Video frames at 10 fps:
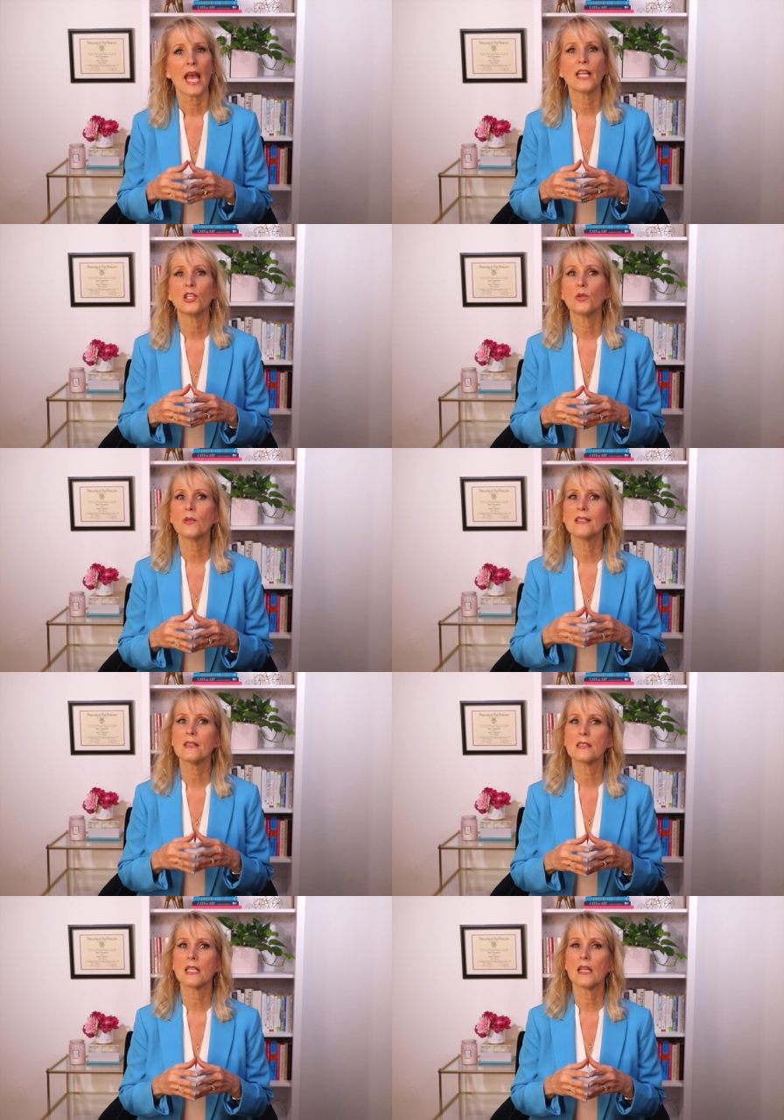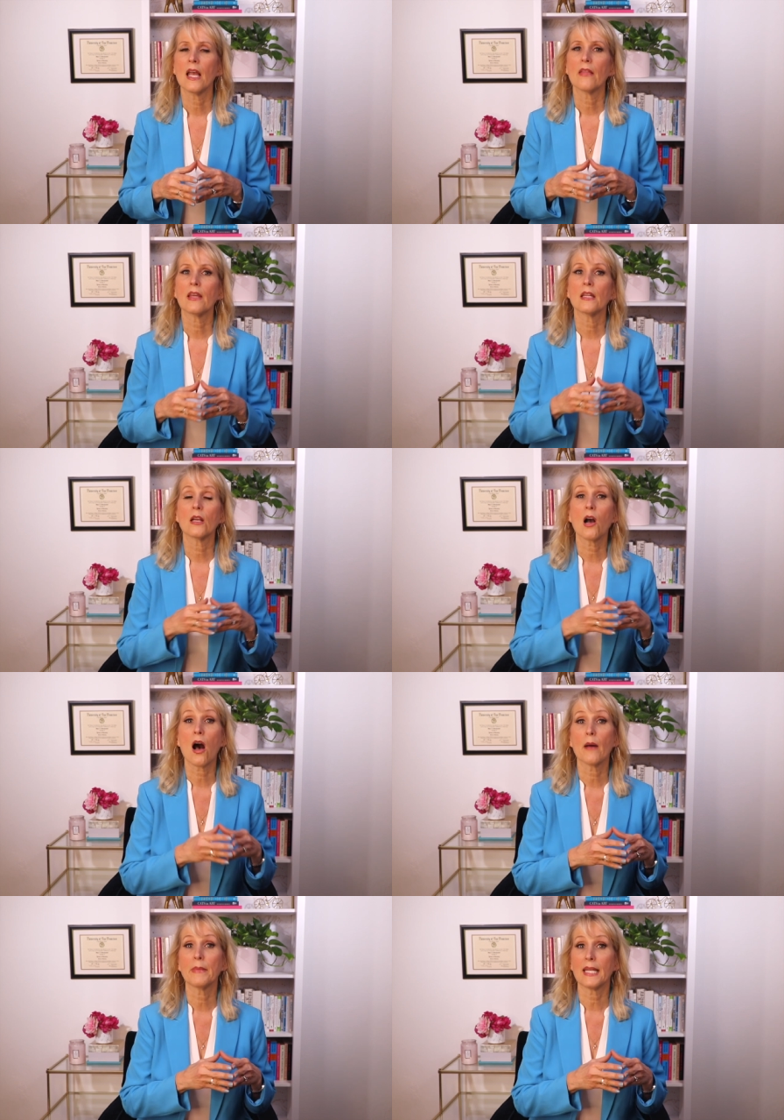and you can see that in
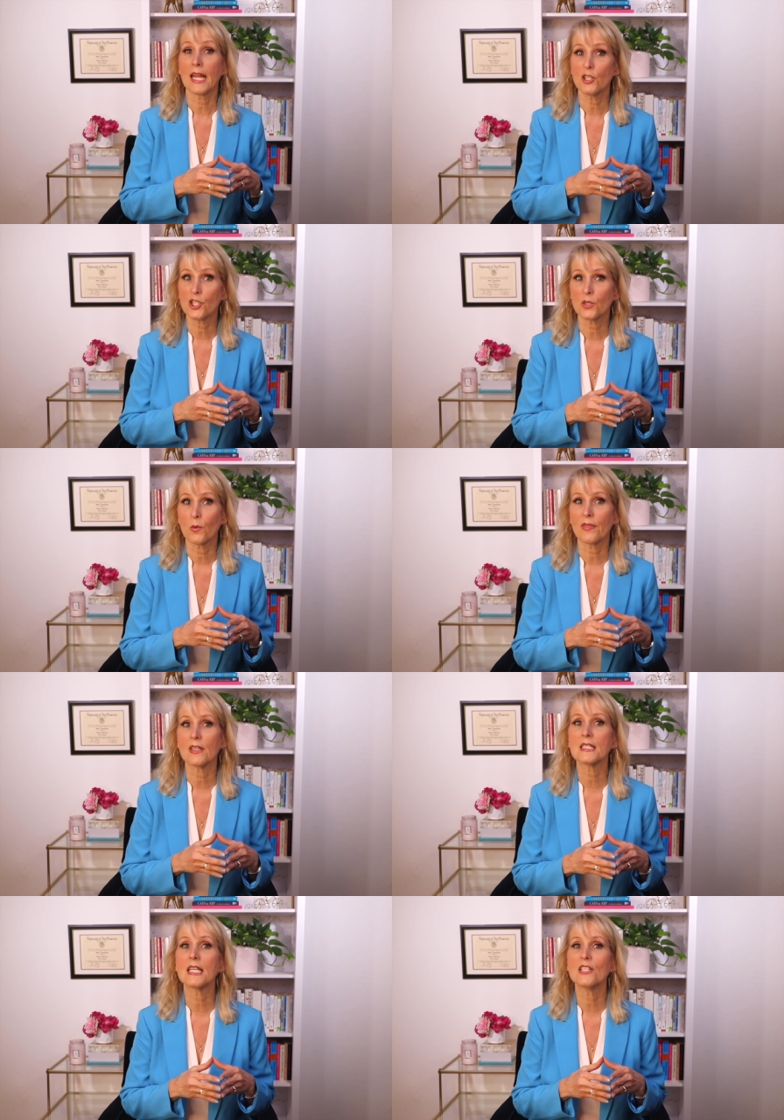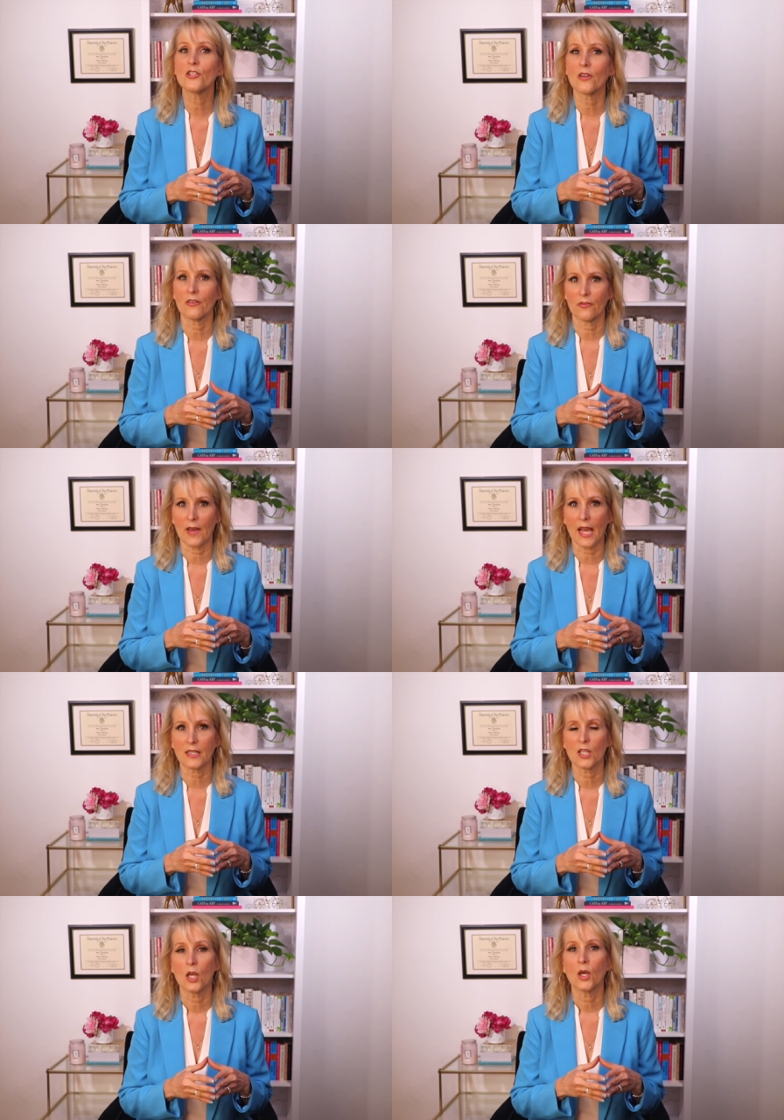combination with the Tinder
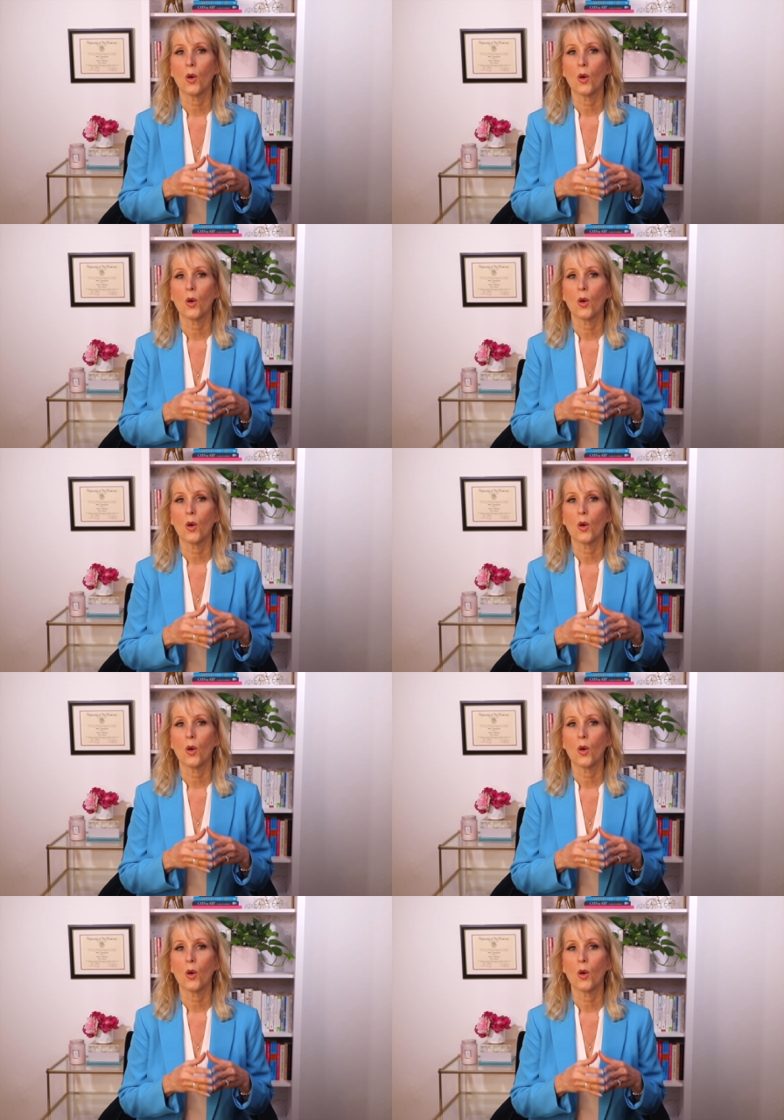effect,